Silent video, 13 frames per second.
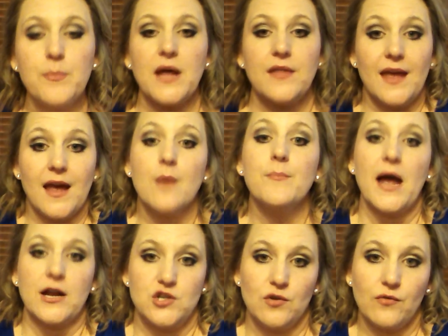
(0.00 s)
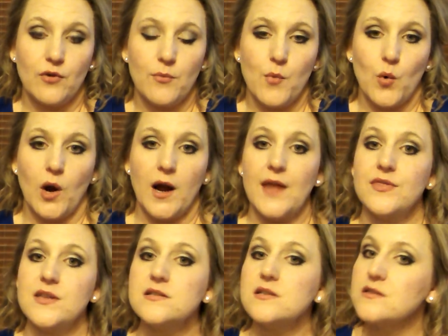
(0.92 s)
up and they come back to you for more.
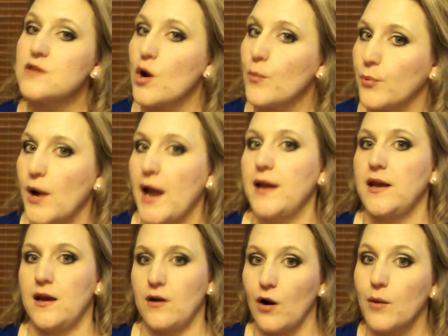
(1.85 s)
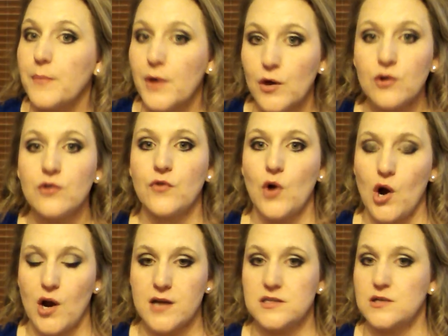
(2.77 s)
And this is our bread and our milk for
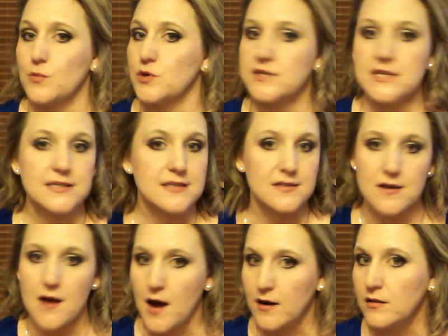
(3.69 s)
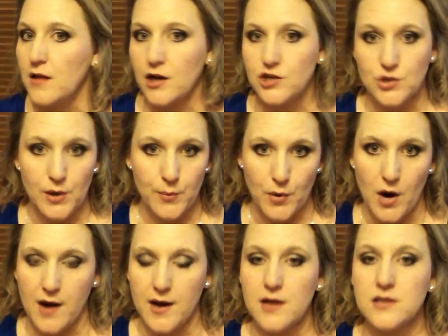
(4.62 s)
our customers. This is not a luxury
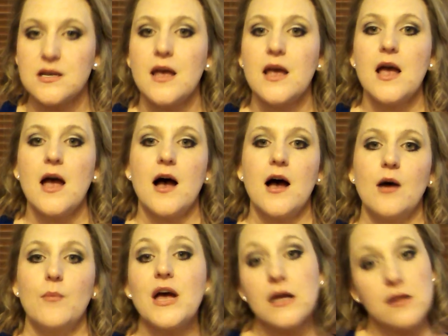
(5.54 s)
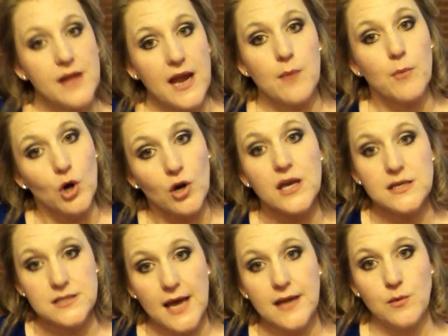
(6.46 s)
product. Glamour
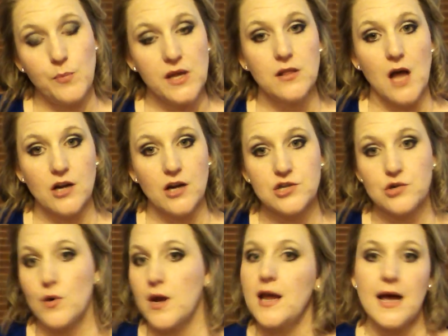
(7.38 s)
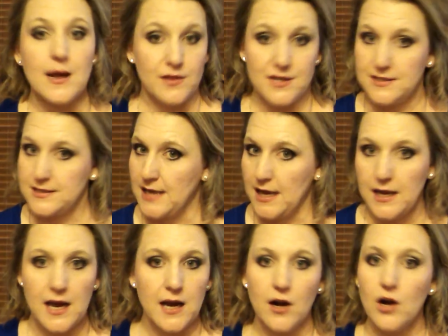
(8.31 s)
can tend to be luxury. The
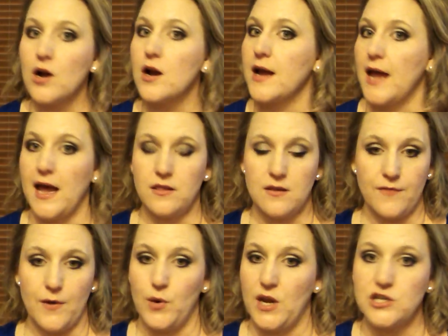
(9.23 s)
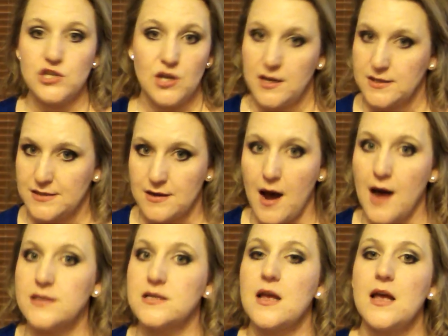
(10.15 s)
skincare and the foundation is
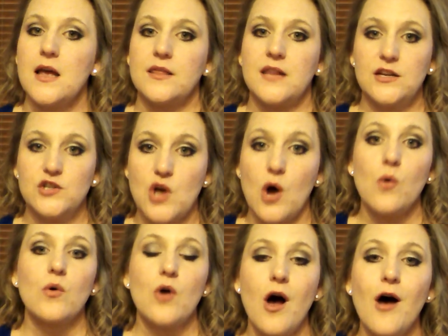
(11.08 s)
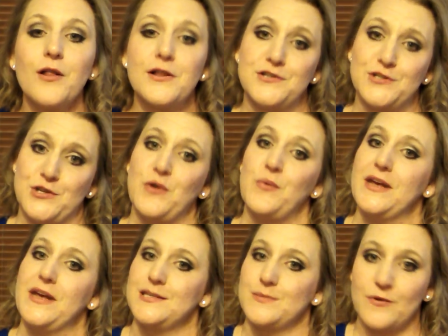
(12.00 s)
not. They don't call us 2
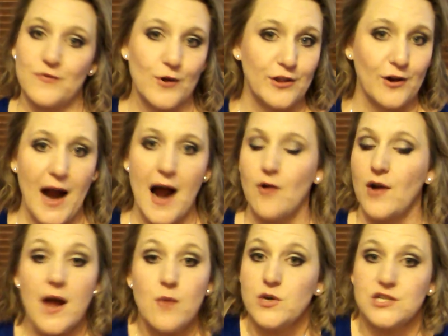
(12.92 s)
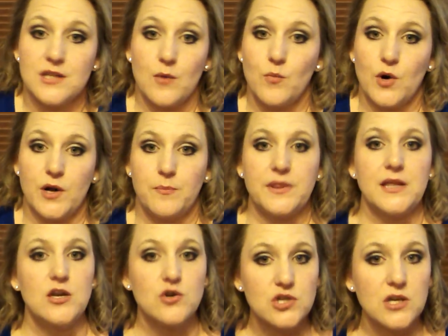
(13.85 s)
weeks before they're out. I wish they would,
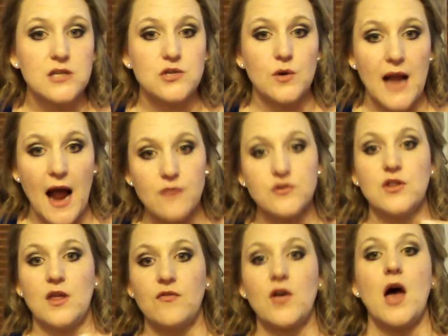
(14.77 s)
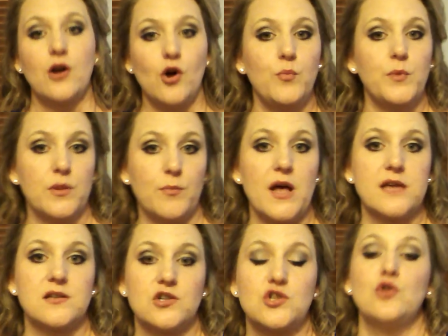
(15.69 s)
but they usually do it after they've cut open the
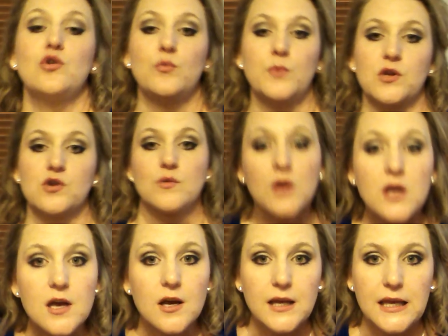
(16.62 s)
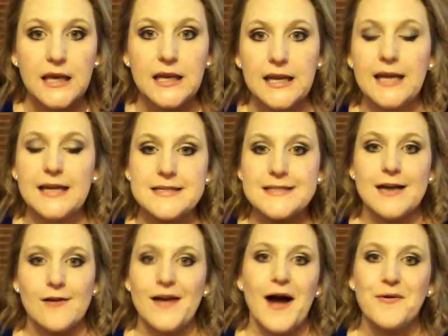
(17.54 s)
plastic tube and they're getting it
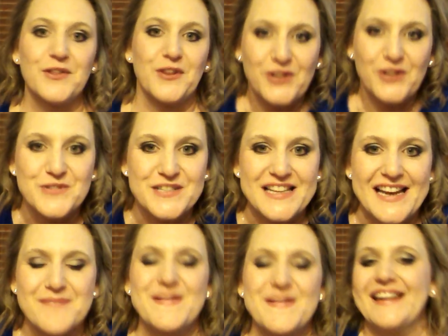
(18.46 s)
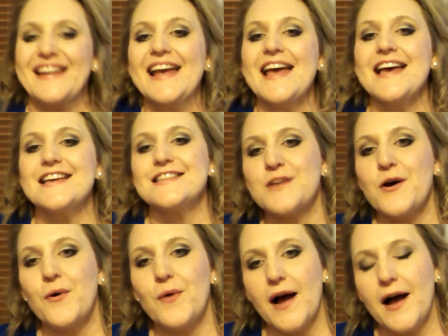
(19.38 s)
stuff out with a Q-tip. And
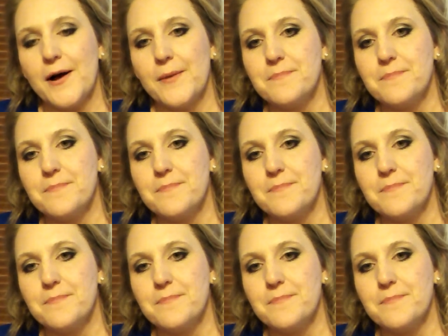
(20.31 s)
so